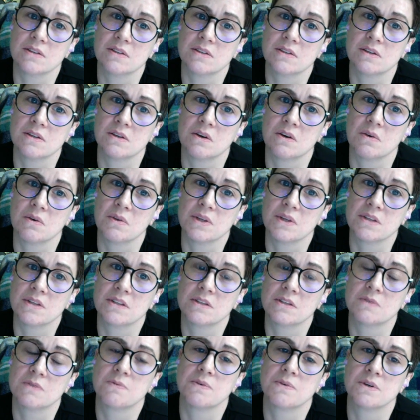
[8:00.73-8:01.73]
This
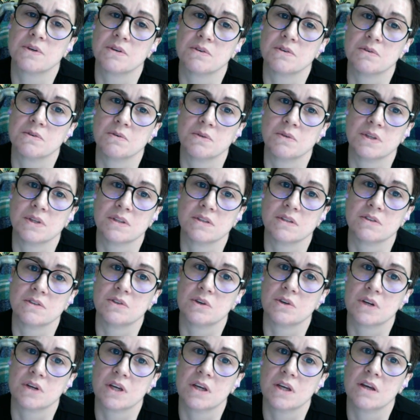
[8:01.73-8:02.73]
is for you. This is
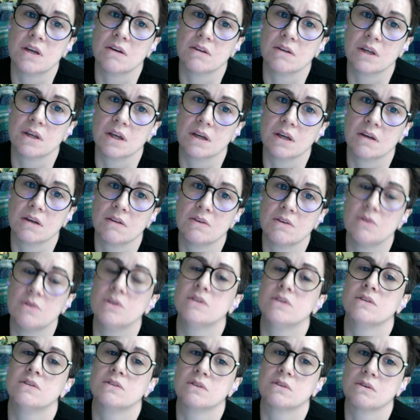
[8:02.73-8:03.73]
your healing. You
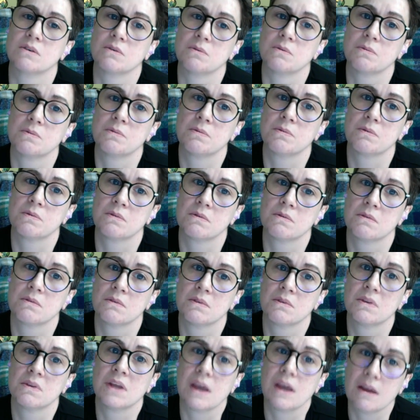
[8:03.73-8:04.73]
deserve
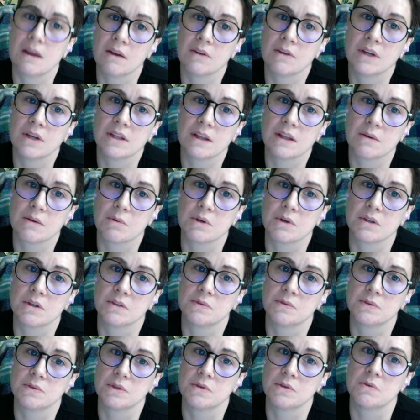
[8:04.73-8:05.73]
the healing that works
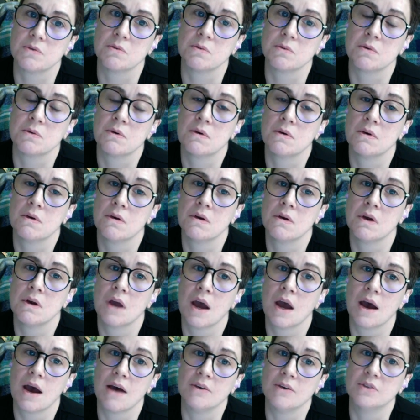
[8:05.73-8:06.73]
for you.
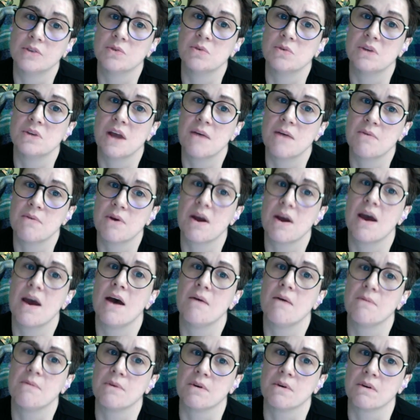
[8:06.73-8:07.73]
So never,
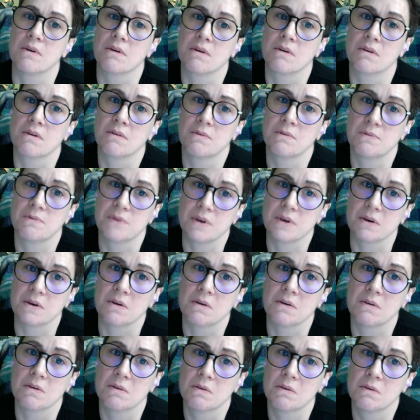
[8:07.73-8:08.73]
ever
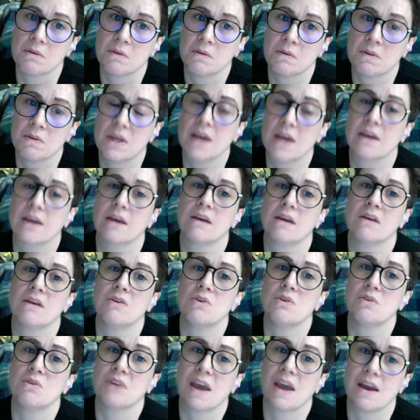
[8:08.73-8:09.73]
feel like
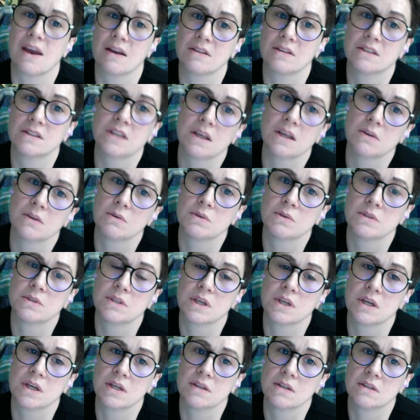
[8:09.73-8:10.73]
you can't say those
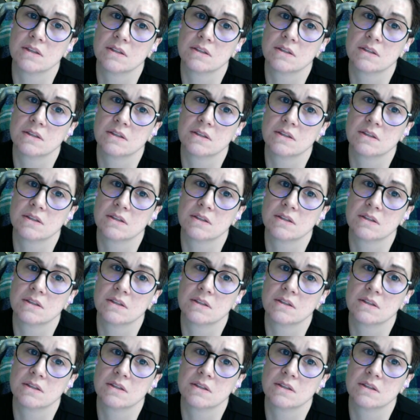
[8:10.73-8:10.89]
things.